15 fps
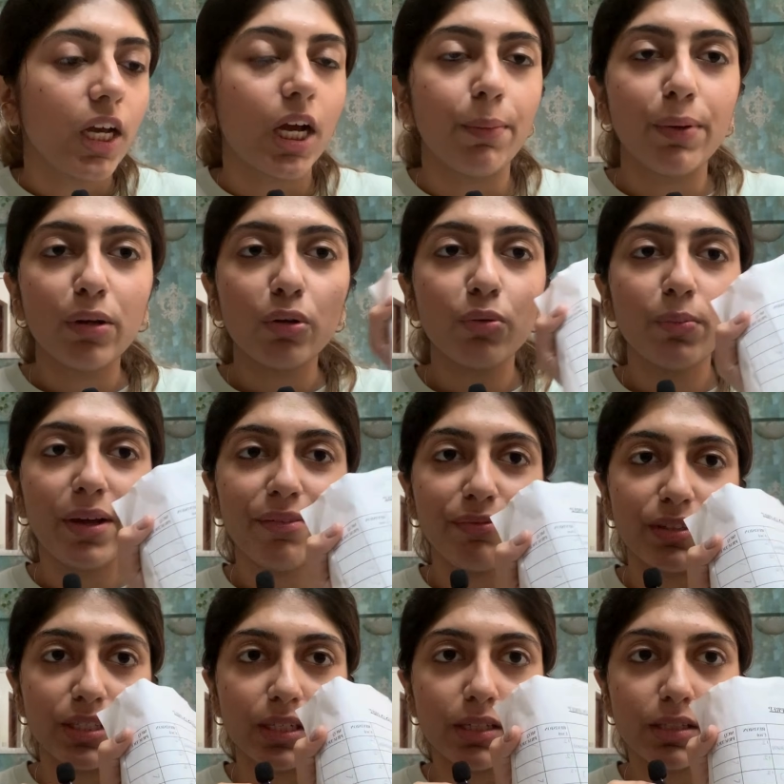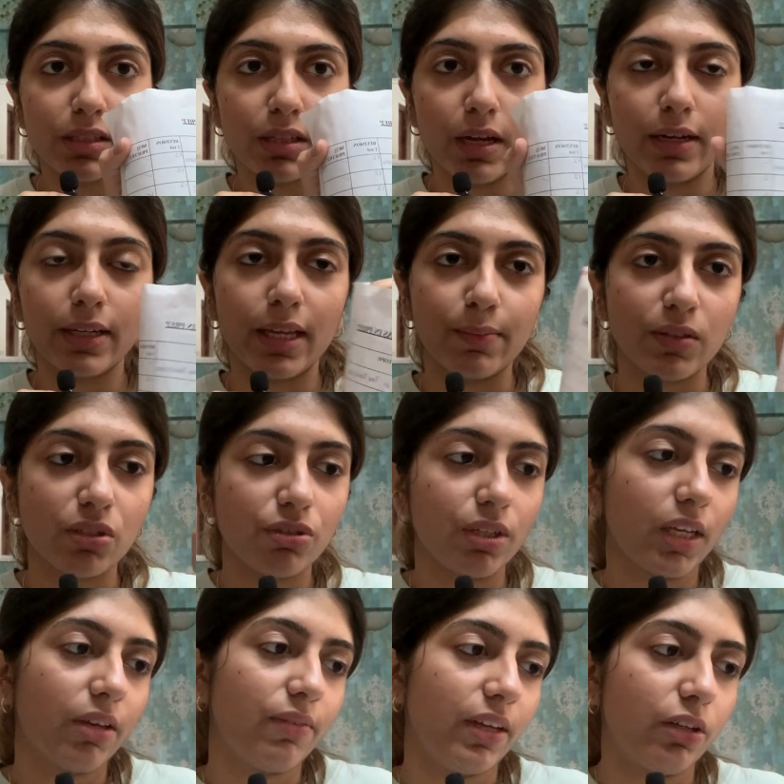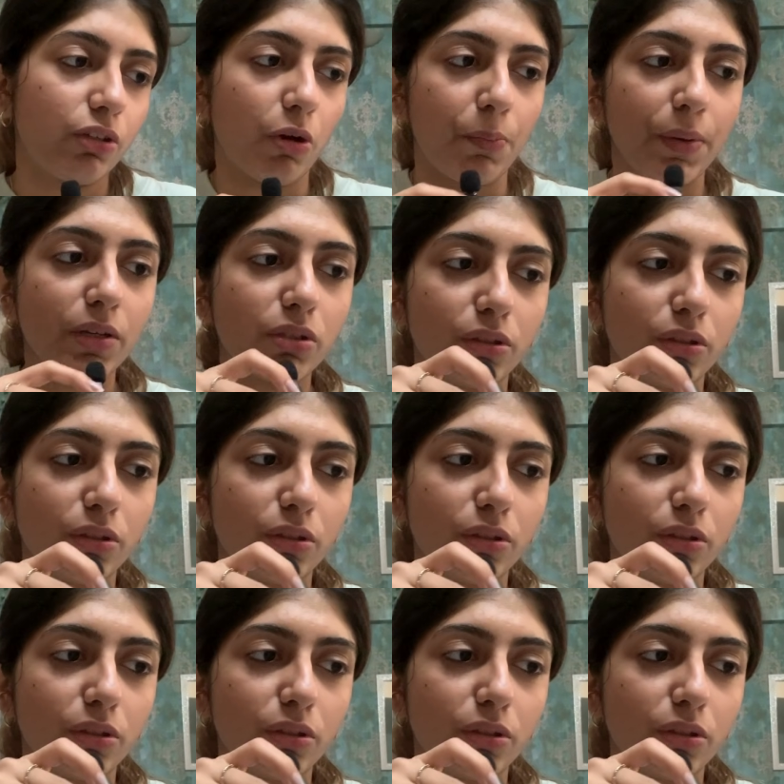Coming to my physics and chemistry ke weak topic.